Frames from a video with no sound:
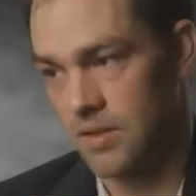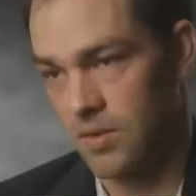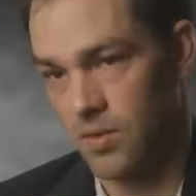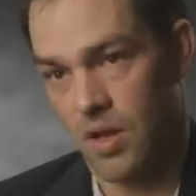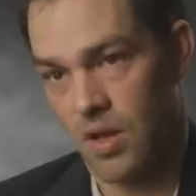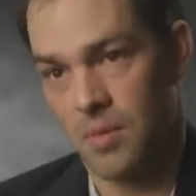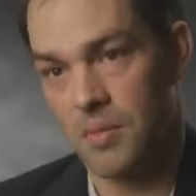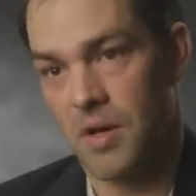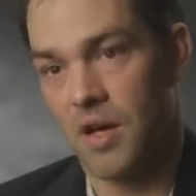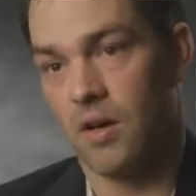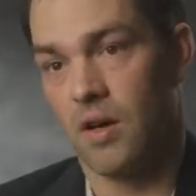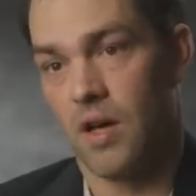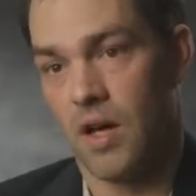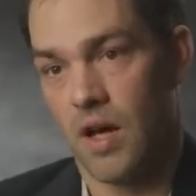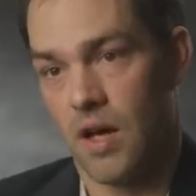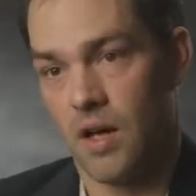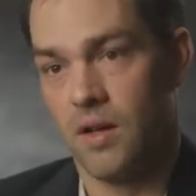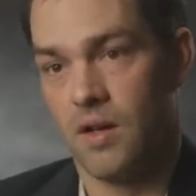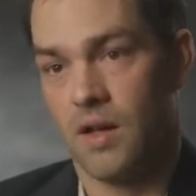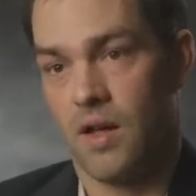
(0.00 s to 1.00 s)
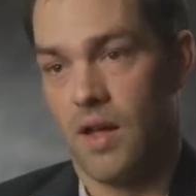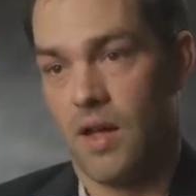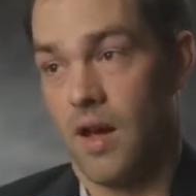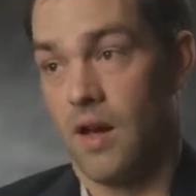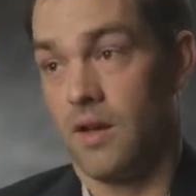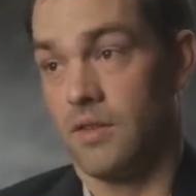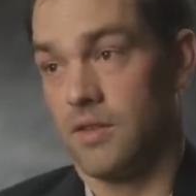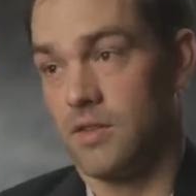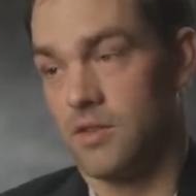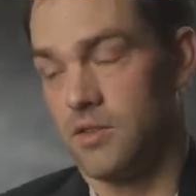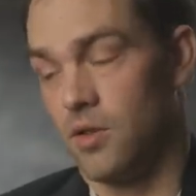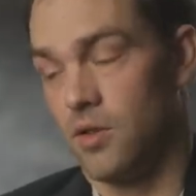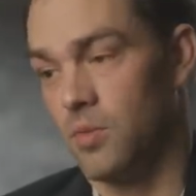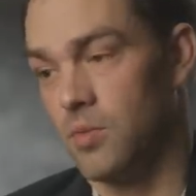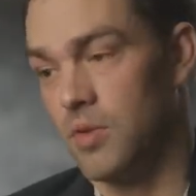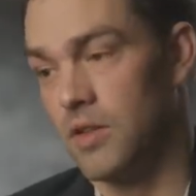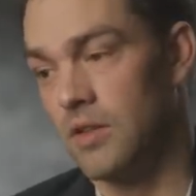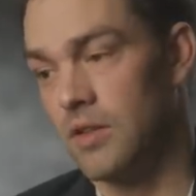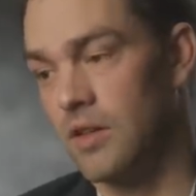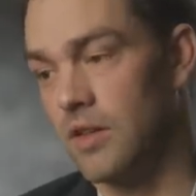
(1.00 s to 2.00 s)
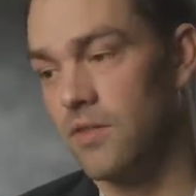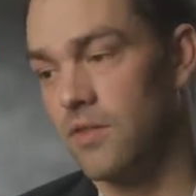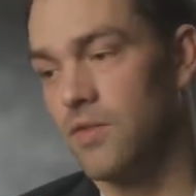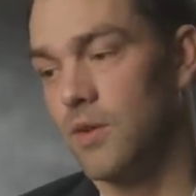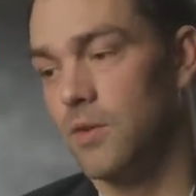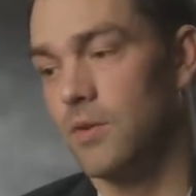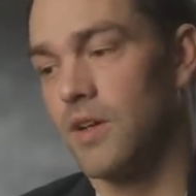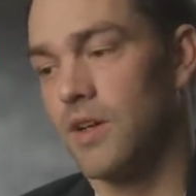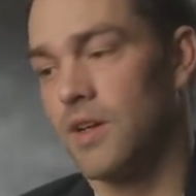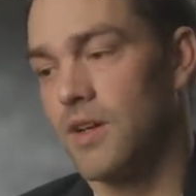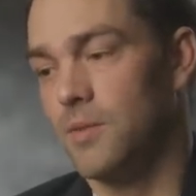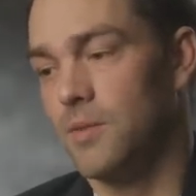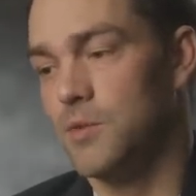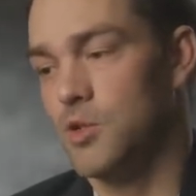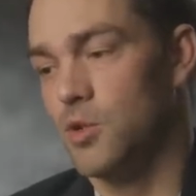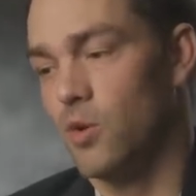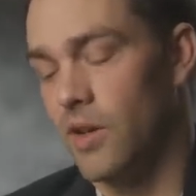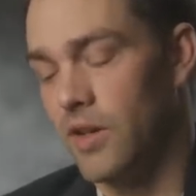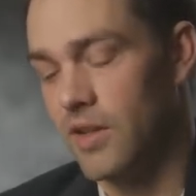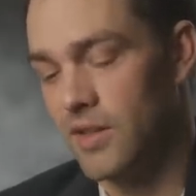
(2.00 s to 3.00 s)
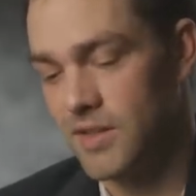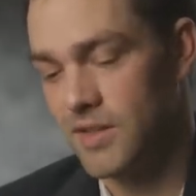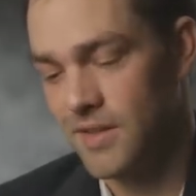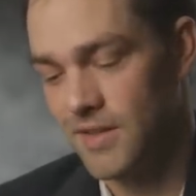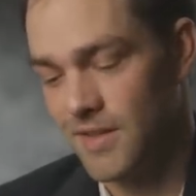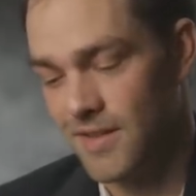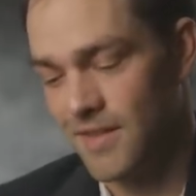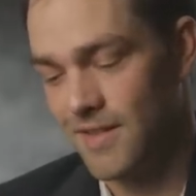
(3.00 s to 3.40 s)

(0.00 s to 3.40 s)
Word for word: said, well, I'm out at the Shure building if you want to come join us.